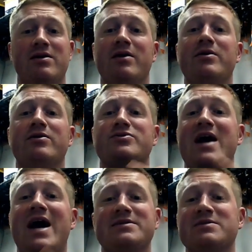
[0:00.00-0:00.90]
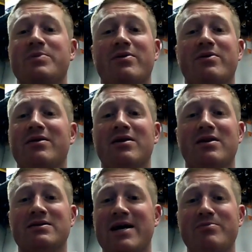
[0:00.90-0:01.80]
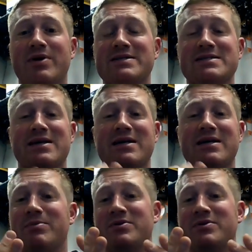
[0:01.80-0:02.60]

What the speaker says: I know Trax has been around a long time, places like that,